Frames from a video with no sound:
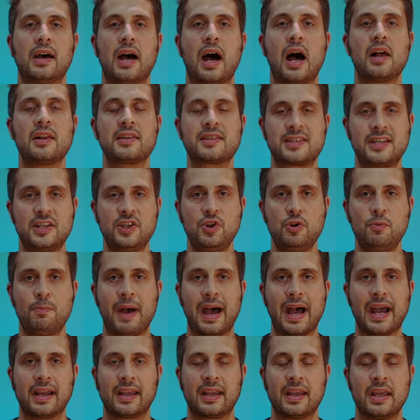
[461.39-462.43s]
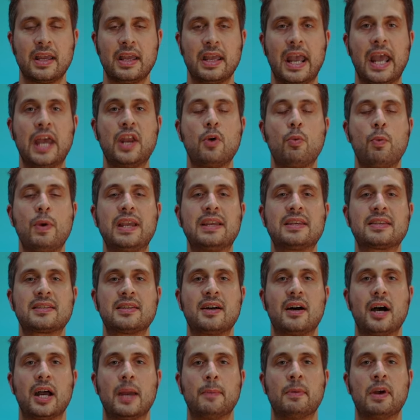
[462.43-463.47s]
I'll see you back in a week's
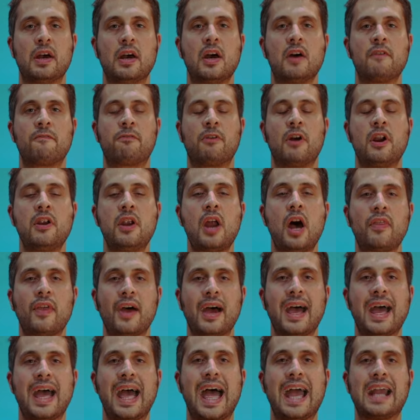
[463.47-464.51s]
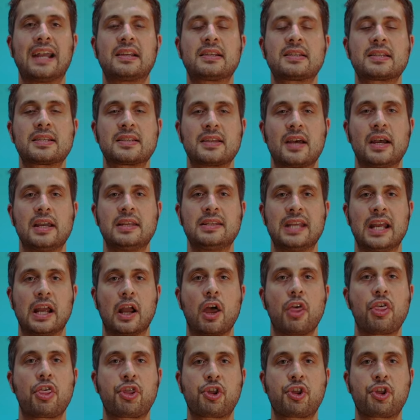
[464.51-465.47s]
time for another exciting,